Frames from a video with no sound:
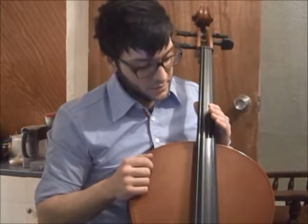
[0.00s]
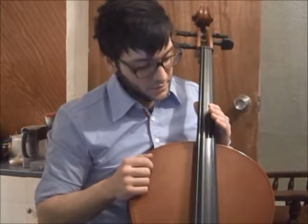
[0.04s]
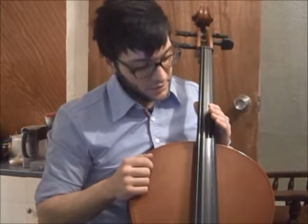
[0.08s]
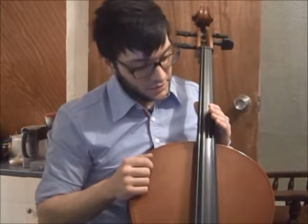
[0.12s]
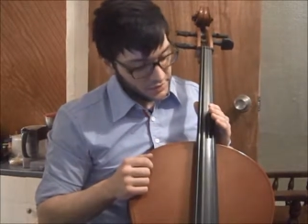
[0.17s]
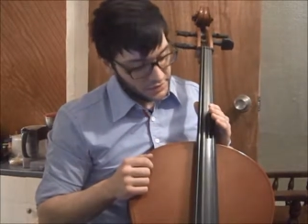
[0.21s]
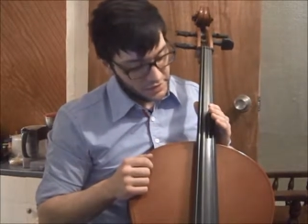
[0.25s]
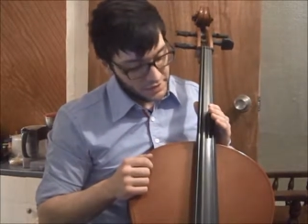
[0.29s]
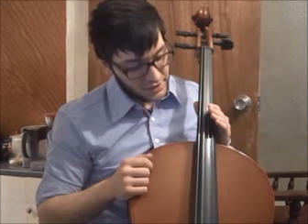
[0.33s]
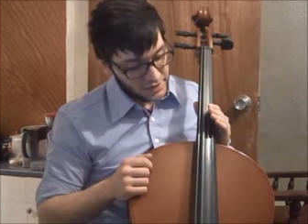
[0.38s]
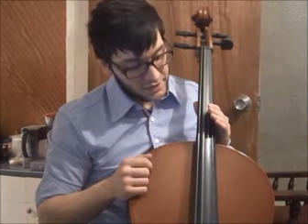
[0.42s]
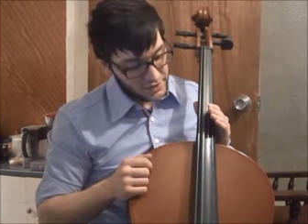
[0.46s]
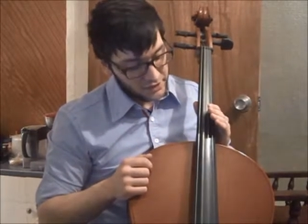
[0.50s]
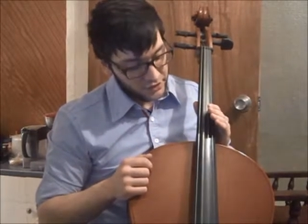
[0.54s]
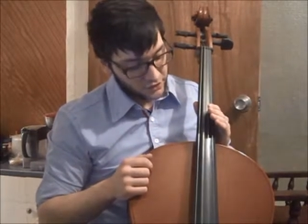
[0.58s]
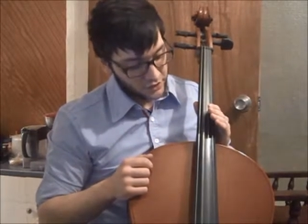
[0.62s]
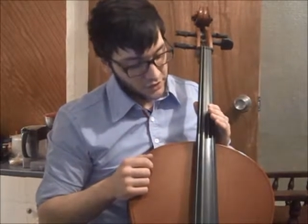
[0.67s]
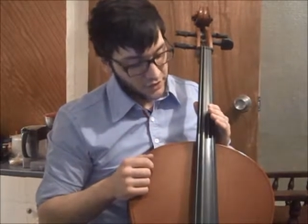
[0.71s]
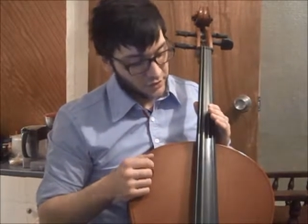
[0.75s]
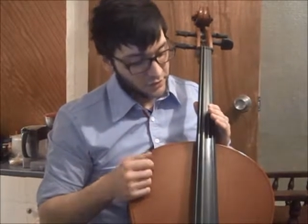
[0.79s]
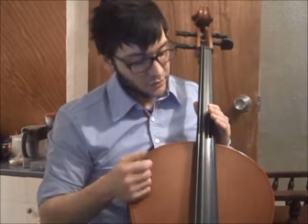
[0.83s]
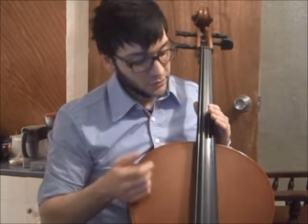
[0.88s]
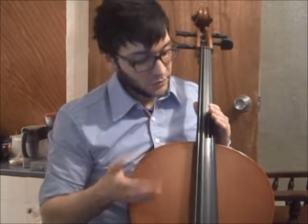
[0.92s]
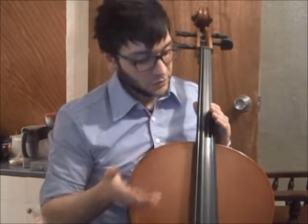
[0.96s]
The D
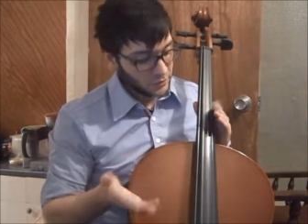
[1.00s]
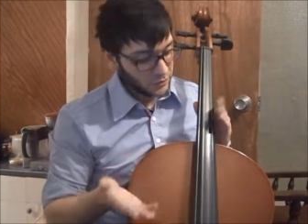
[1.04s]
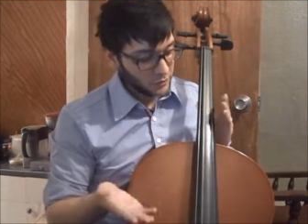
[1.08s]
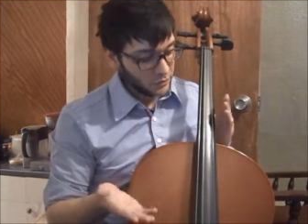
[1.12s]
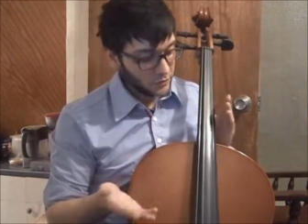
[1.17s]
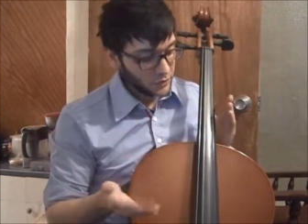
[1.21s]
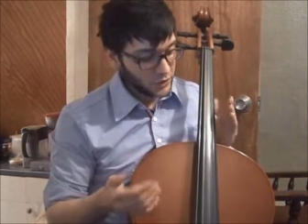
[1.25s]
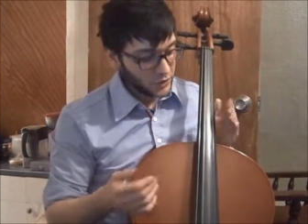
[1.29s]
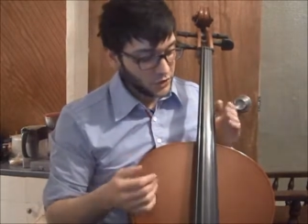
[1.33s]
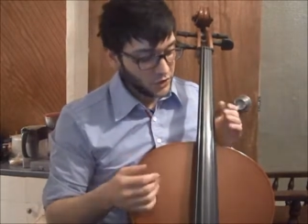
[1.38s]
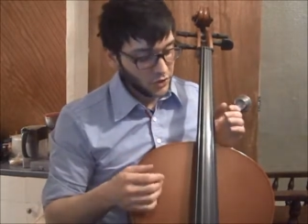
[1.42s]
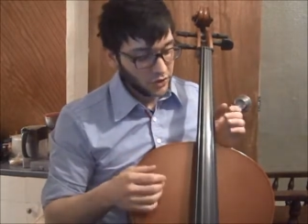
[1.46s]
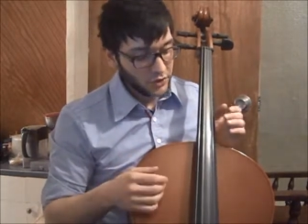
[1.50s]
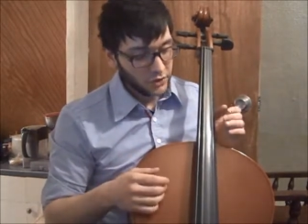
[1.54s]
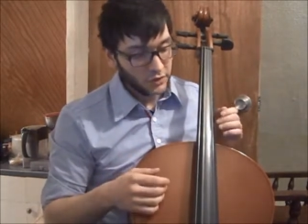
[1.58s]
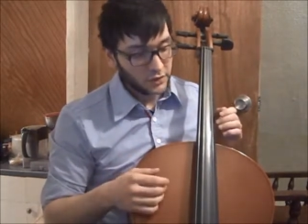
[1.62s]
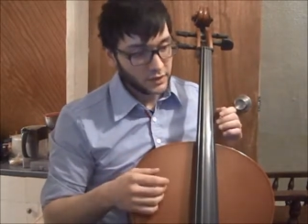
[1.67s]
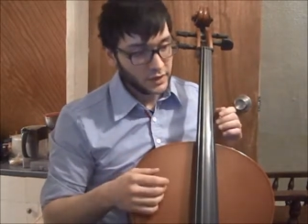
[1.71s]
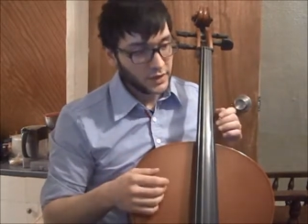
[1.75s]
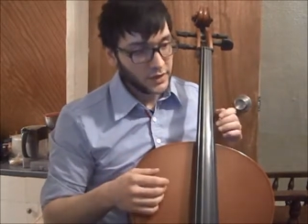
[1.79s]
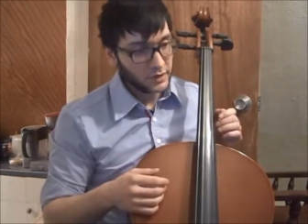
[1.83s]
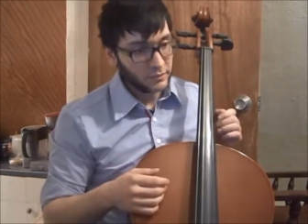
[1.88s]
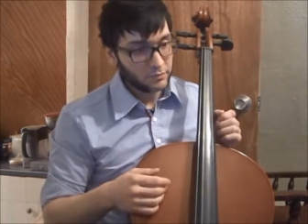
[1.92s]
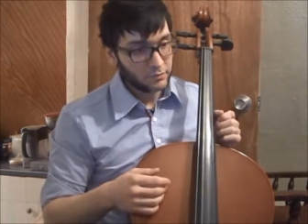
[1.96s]
string, we can
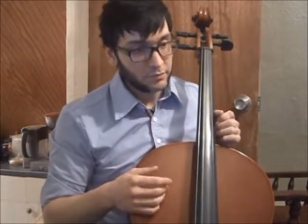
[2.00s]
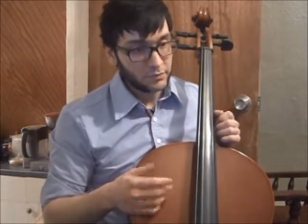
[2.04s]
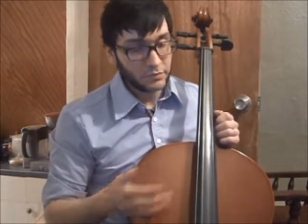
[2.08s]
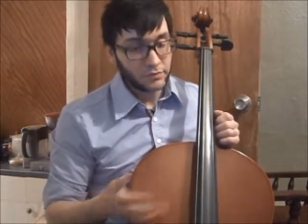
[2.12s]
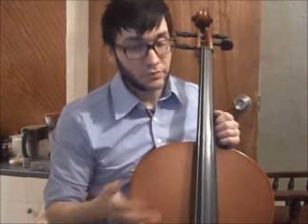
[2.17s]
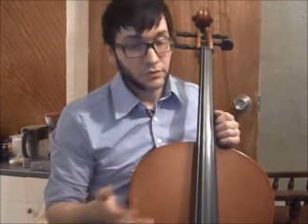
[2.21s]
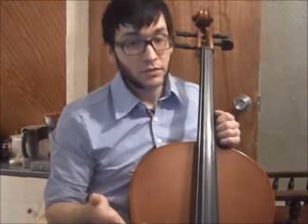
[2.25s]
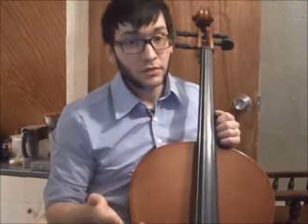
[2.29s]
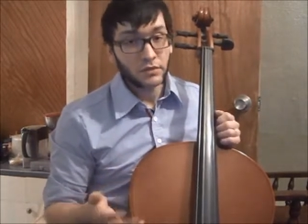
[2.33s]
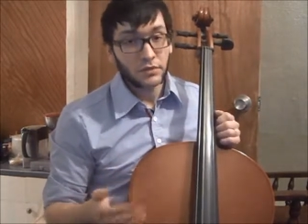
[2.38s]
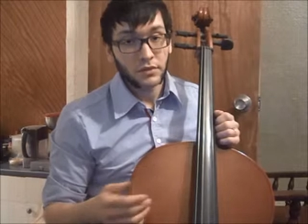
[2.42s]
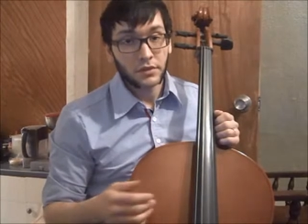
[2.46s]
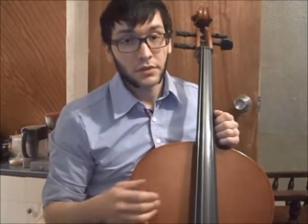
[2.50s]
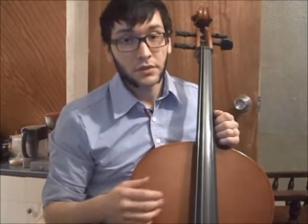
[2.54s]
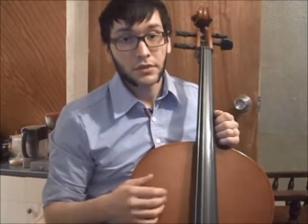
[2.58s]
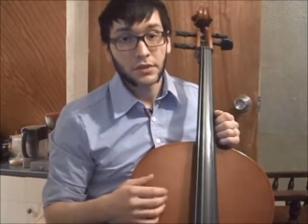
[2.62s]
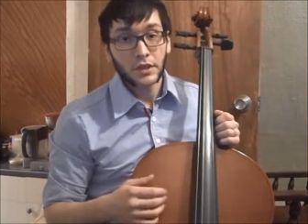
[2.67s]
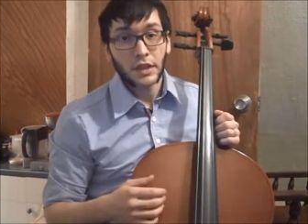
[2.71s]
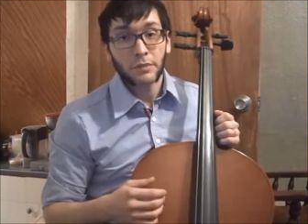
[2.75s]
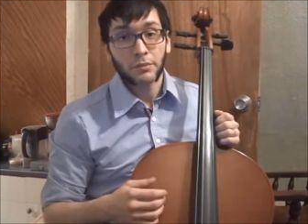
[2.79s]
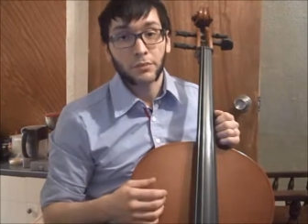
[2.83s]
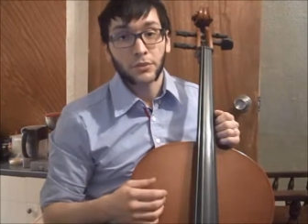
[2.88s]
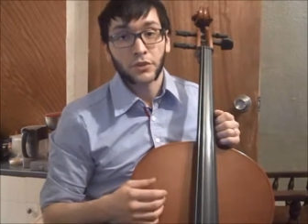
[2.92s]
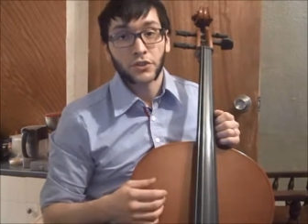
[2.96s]
call that
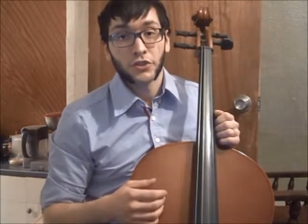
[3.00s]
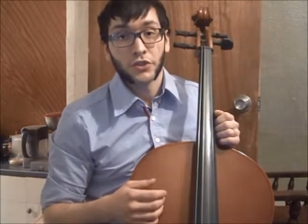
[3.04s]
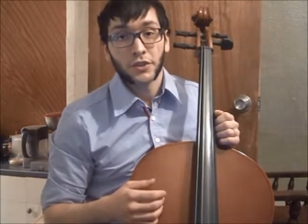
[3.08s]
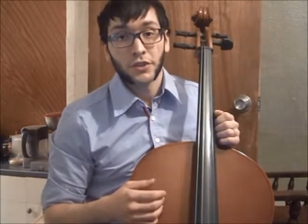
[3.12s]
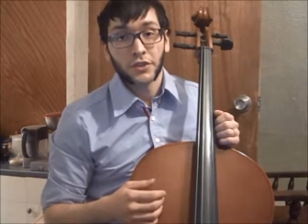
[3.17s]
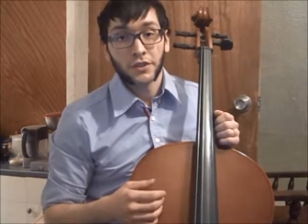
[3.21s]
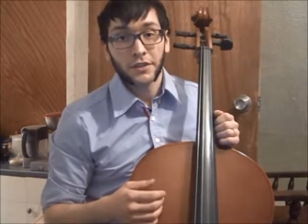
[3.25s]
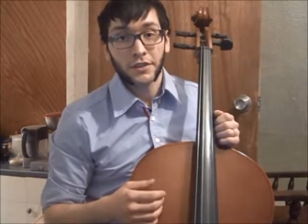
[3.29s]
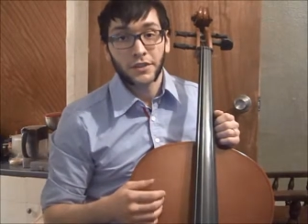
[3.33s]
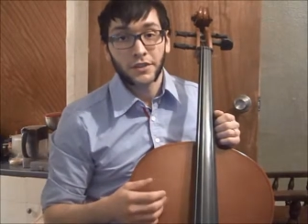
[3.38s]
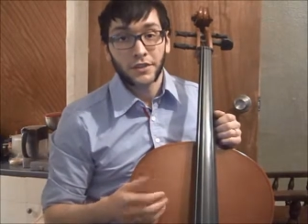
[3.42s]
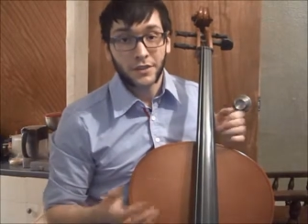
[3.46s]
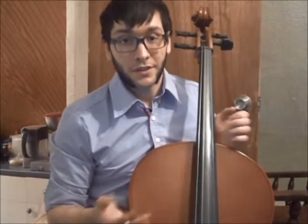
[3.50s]
temperature.